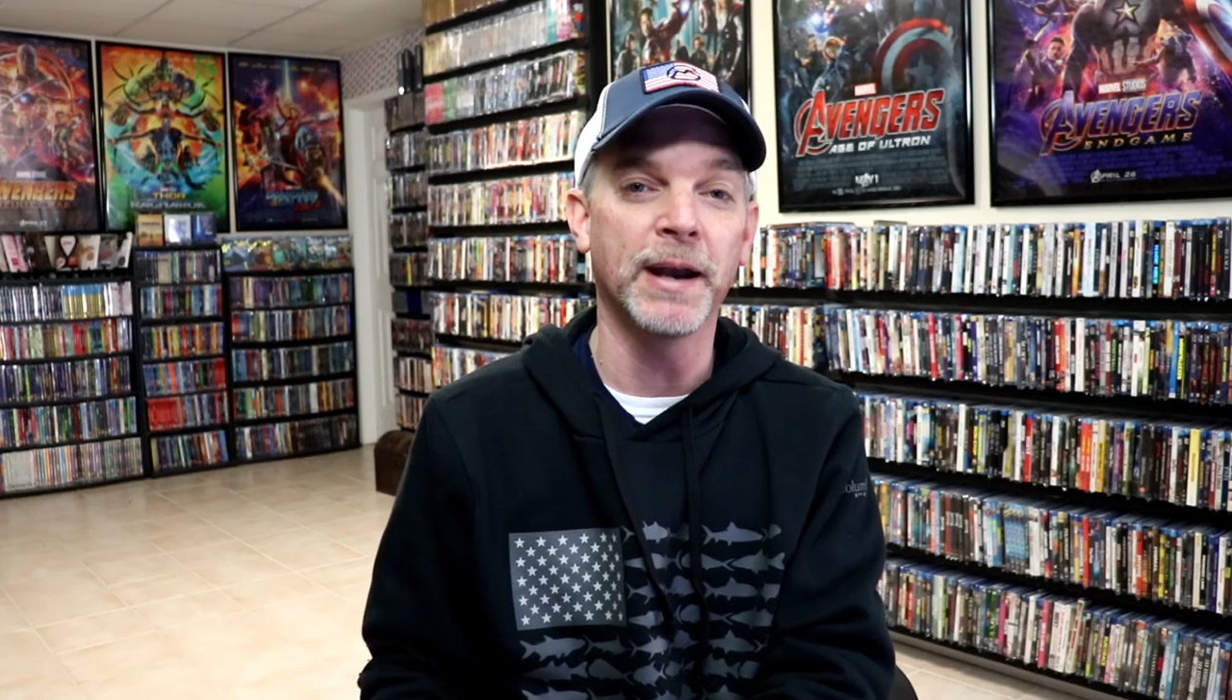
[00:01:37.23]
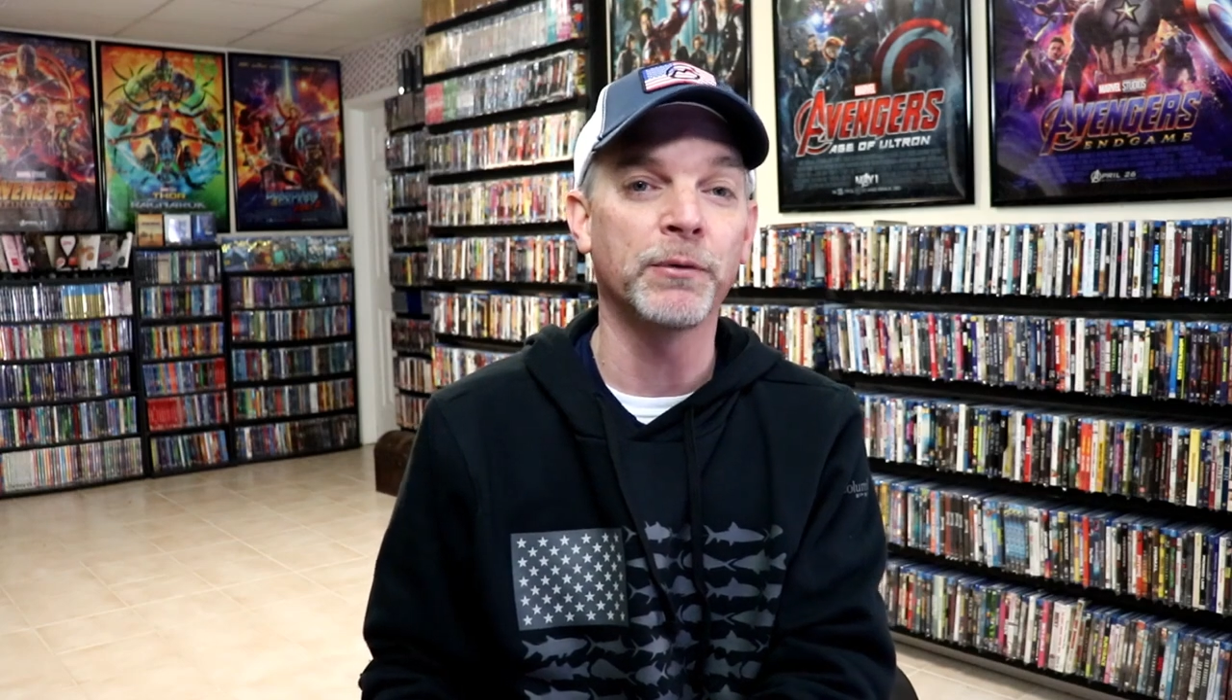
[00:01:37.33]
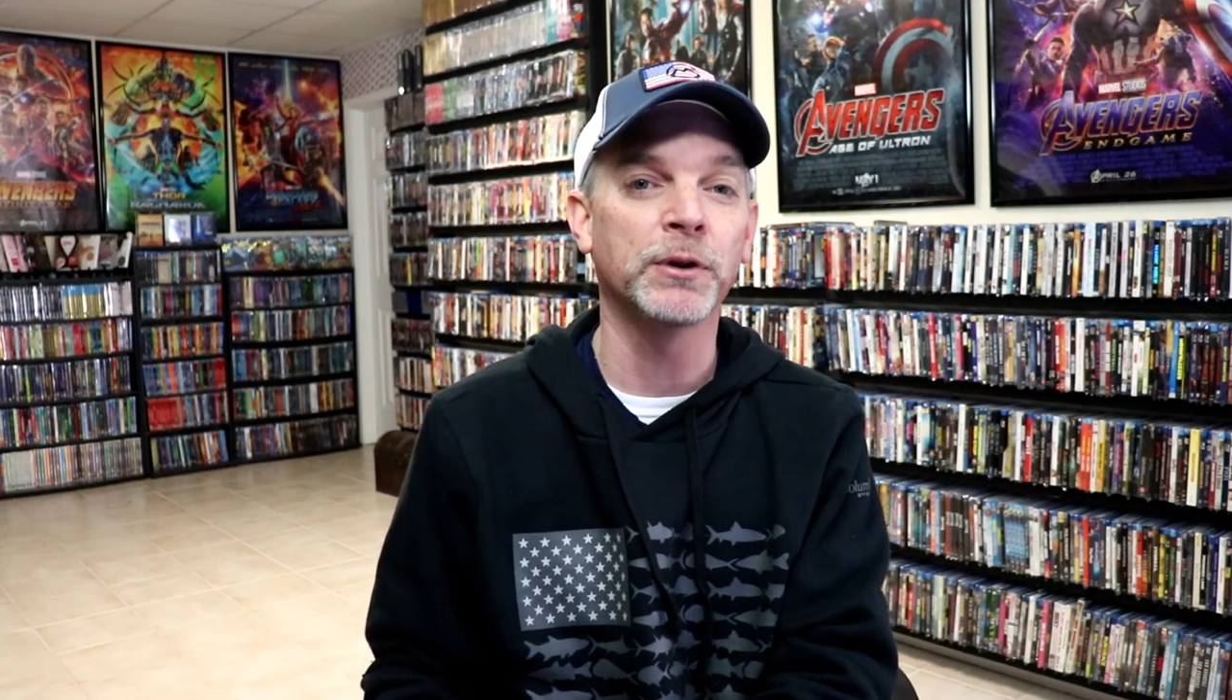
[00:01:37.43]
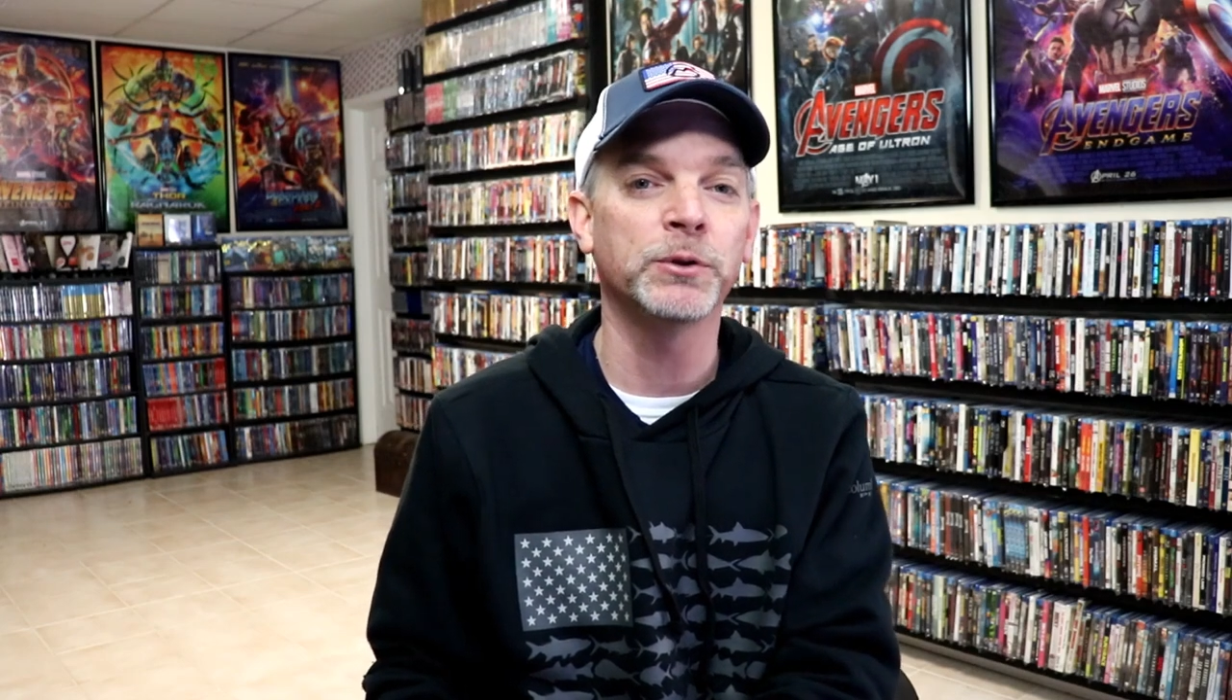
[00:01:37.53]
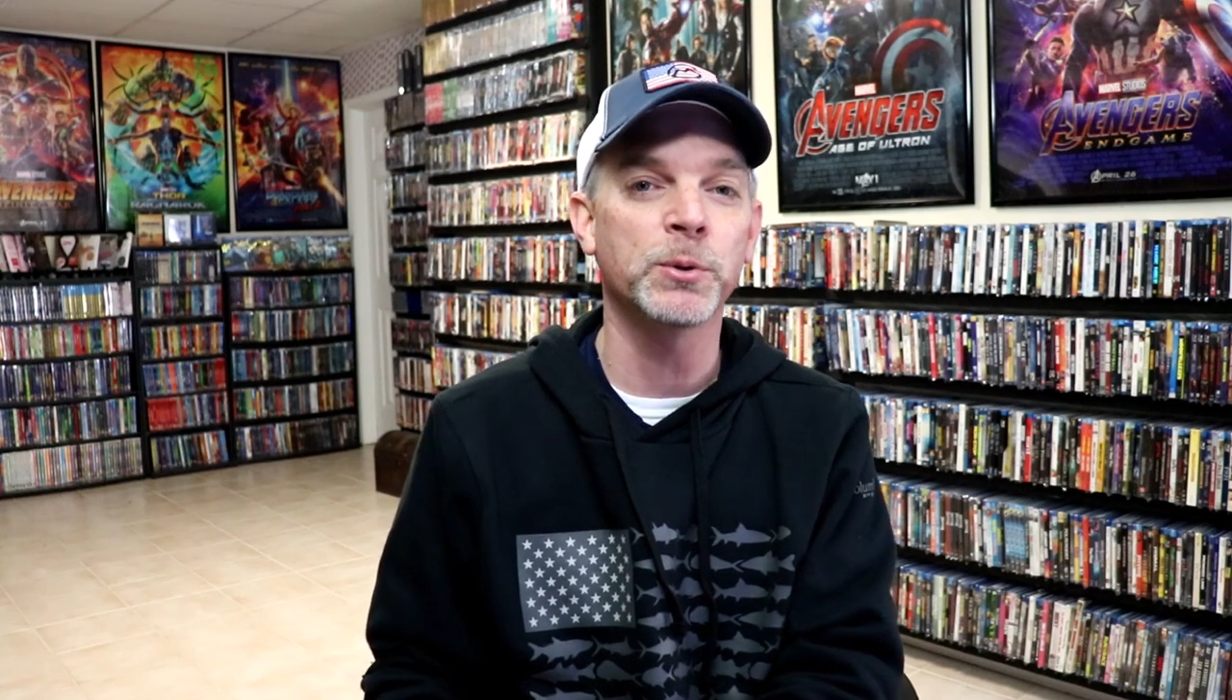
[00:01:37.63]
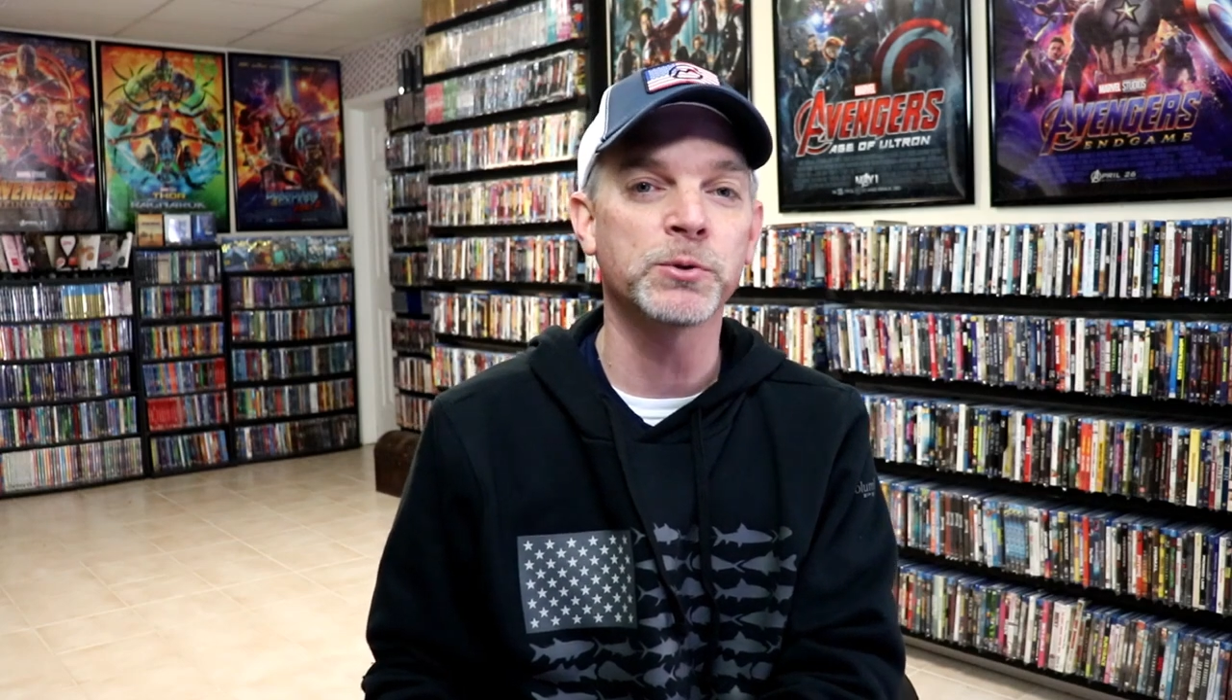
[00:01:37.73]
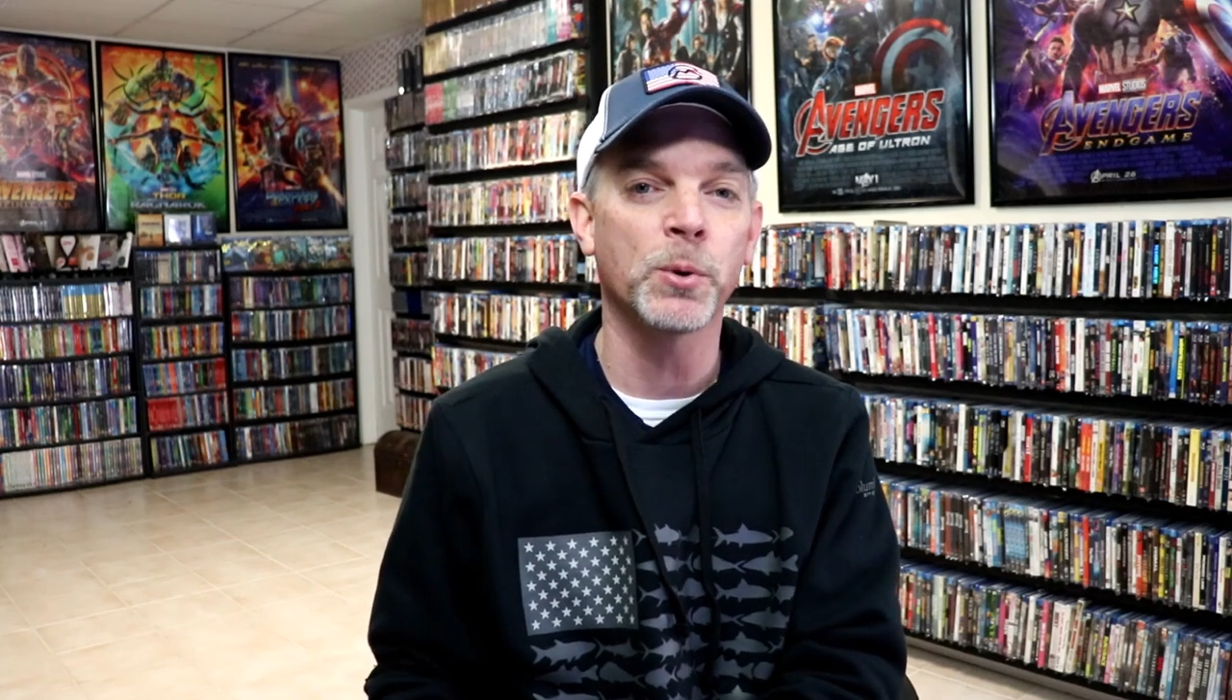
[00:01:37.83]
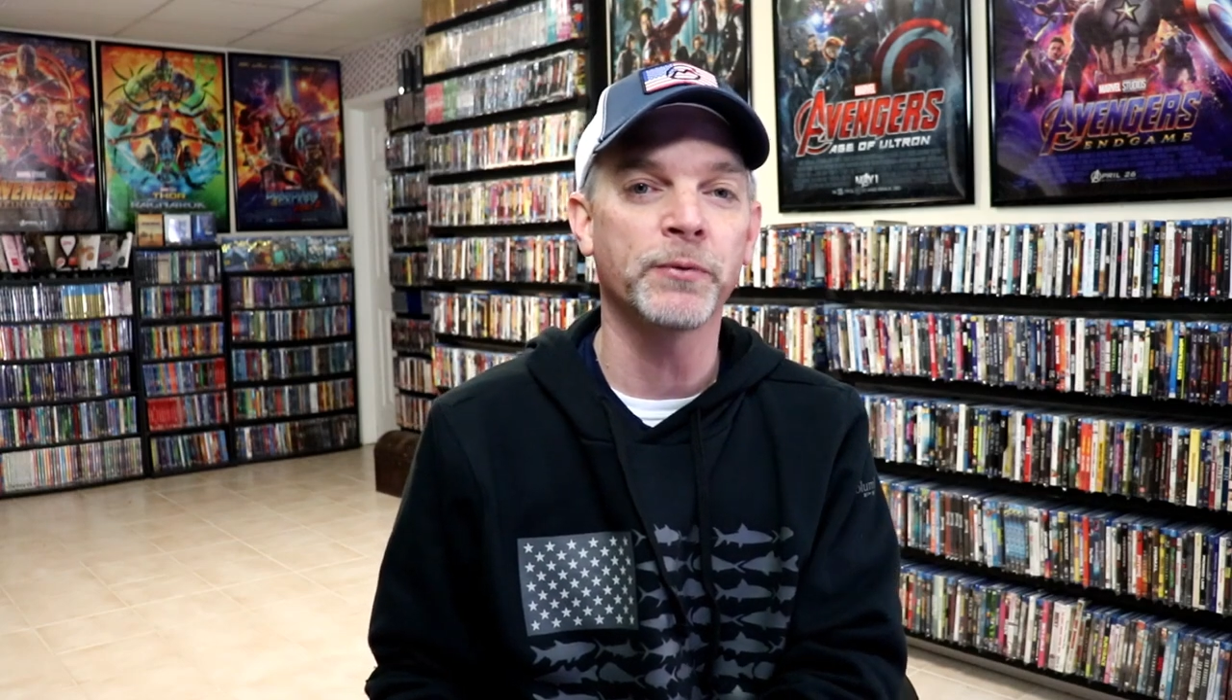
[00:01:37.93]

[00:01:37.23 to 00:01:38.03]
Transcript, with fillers: I really do enjoy